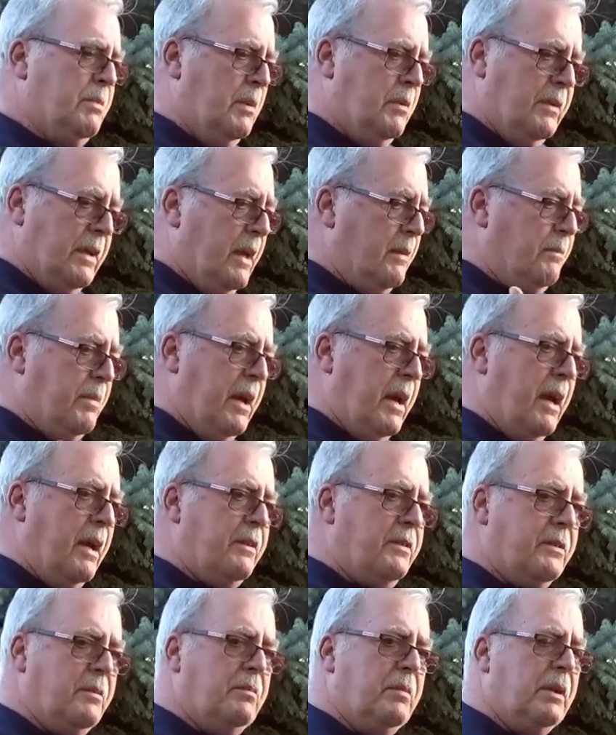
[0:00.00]
that
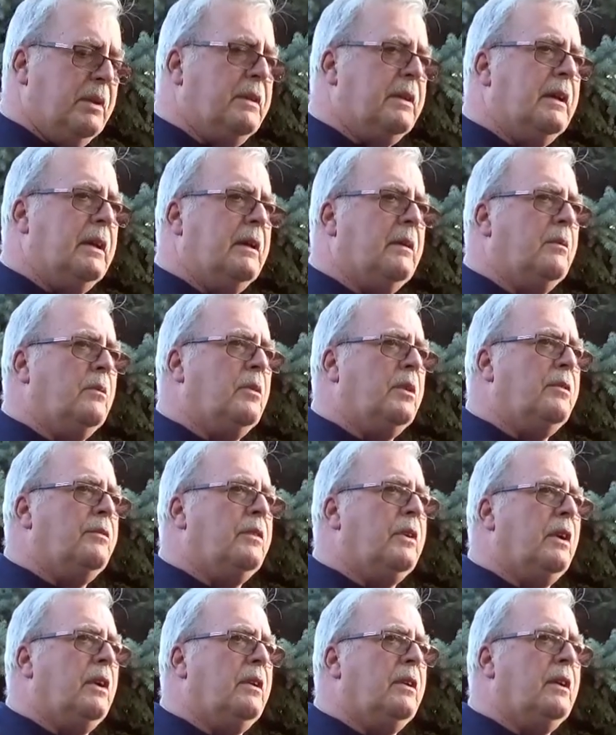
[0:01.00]
passed. But then we've
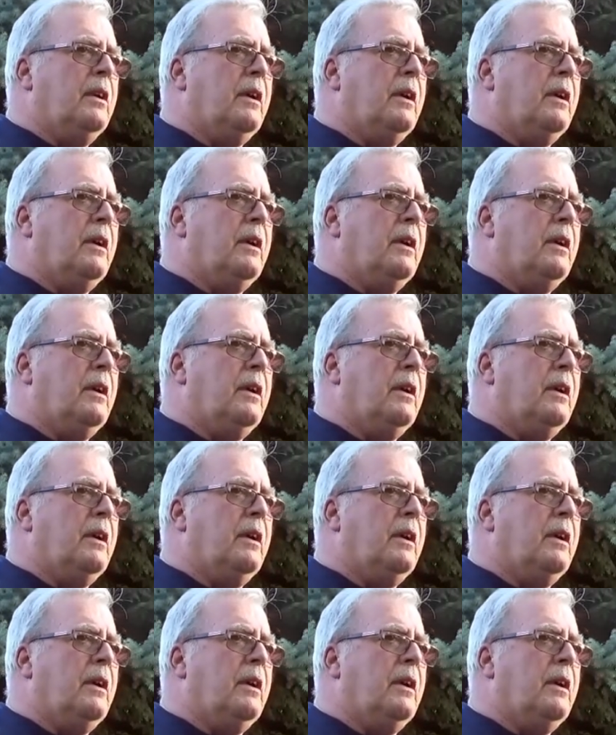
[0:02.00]
done